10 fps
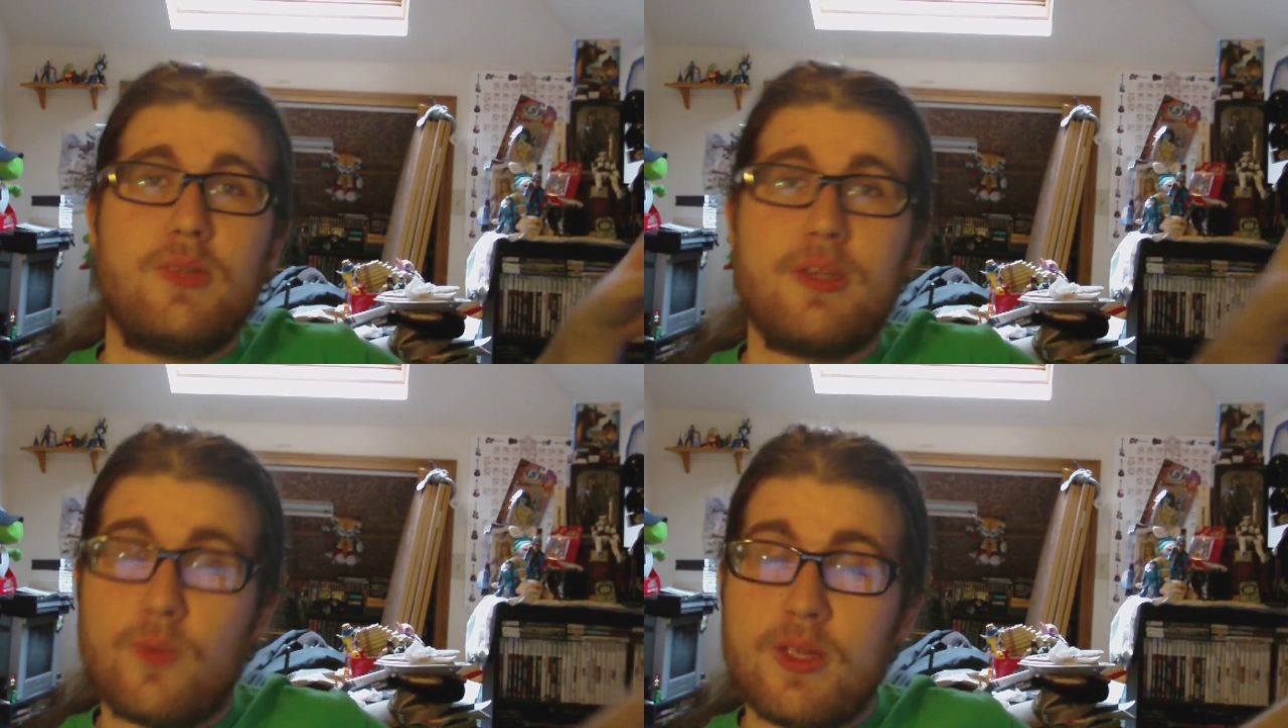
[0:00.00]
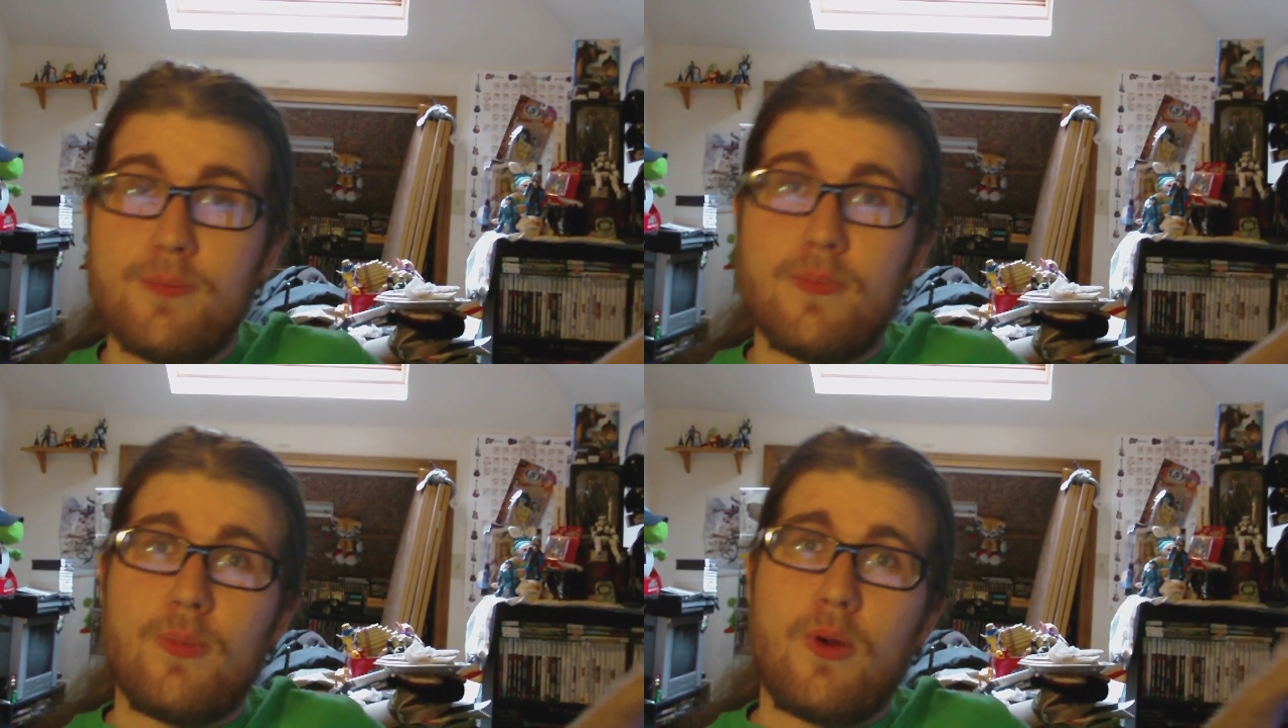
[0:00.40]

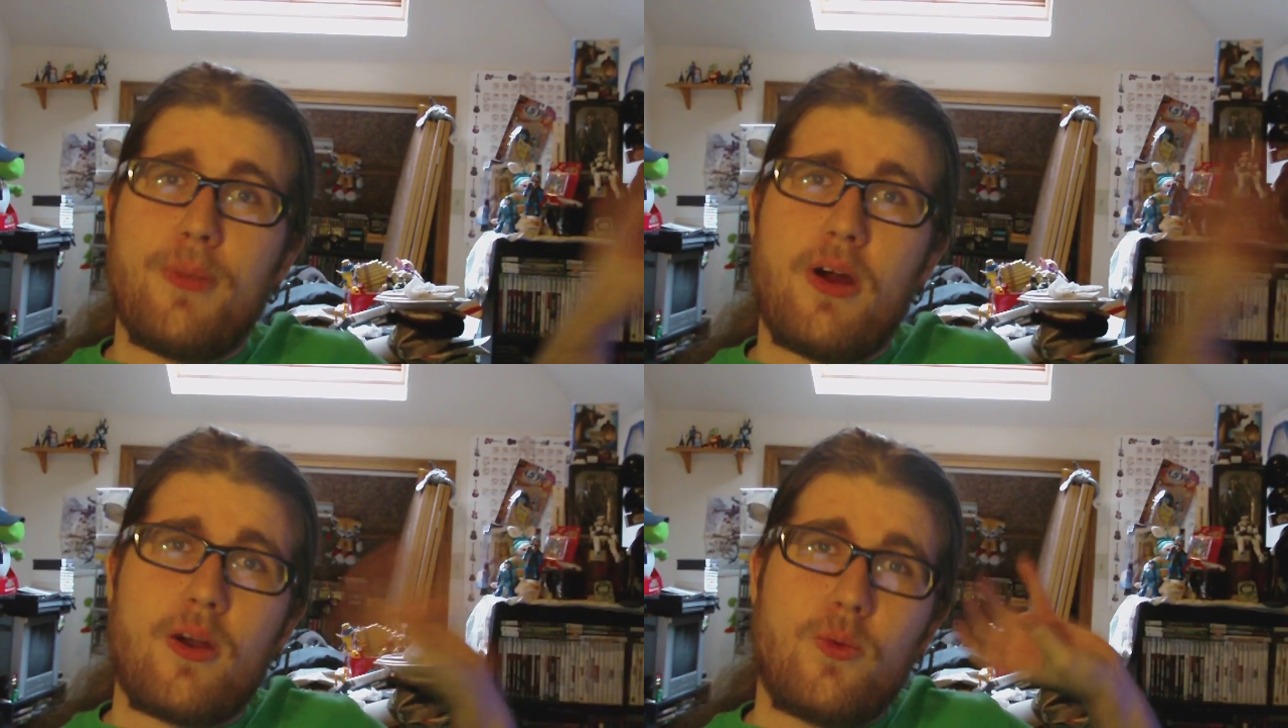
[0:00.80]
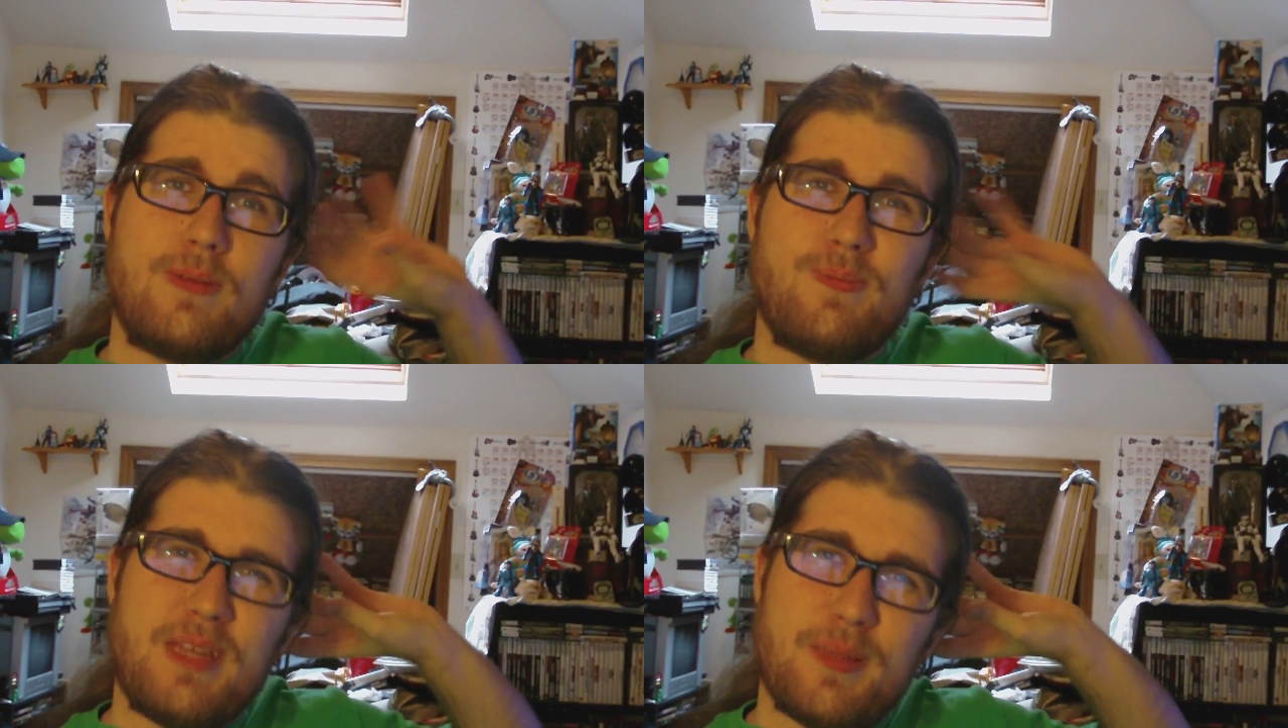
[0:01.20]
Wii bar
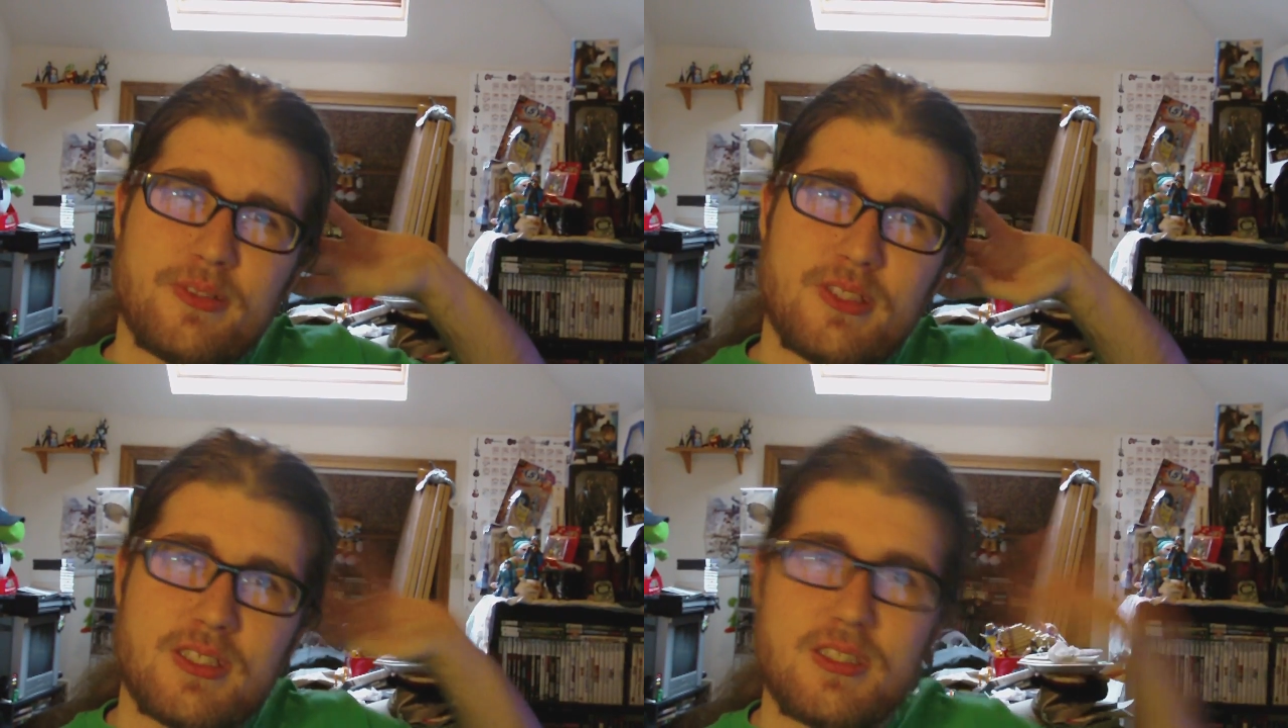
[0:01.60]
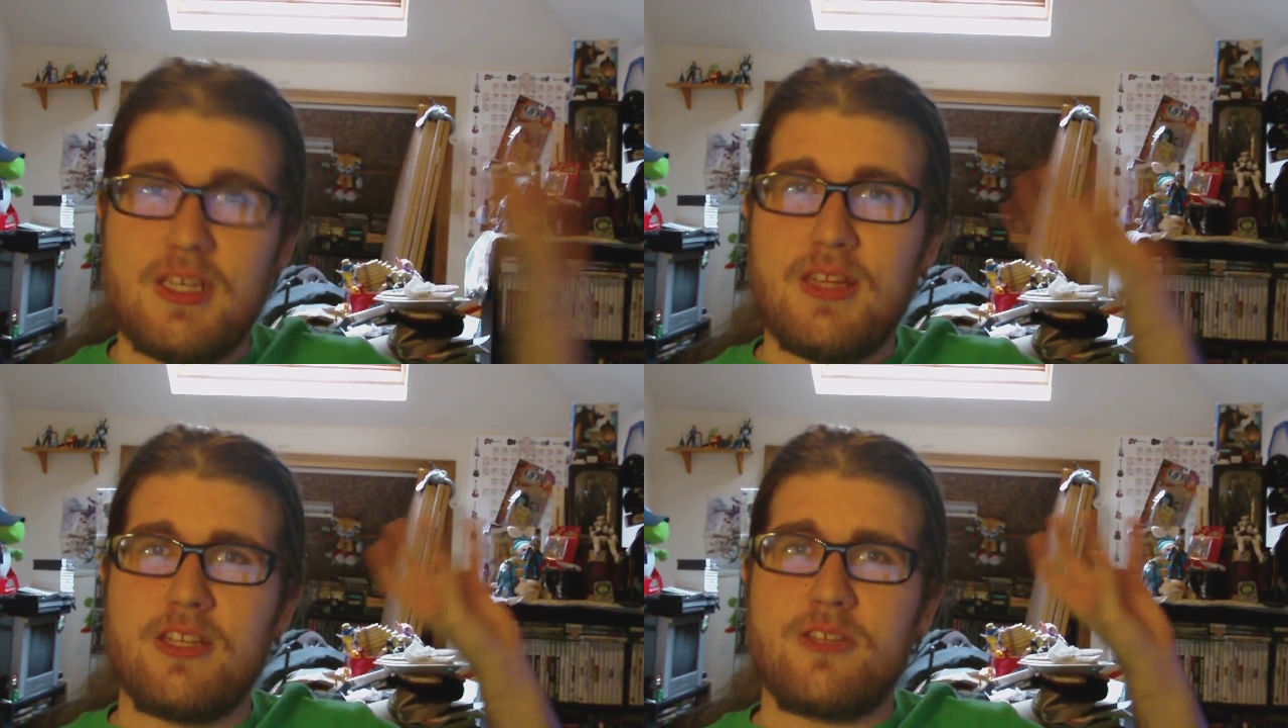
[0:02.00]
would be able to
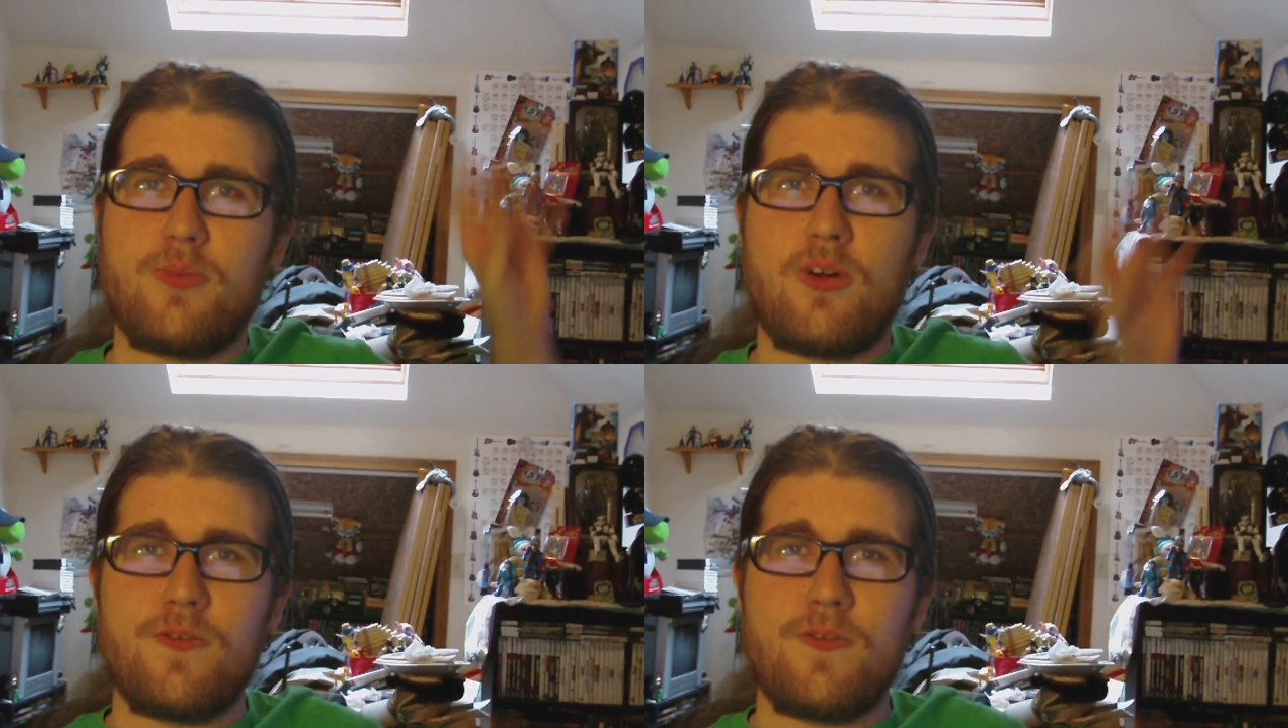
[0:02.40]
see these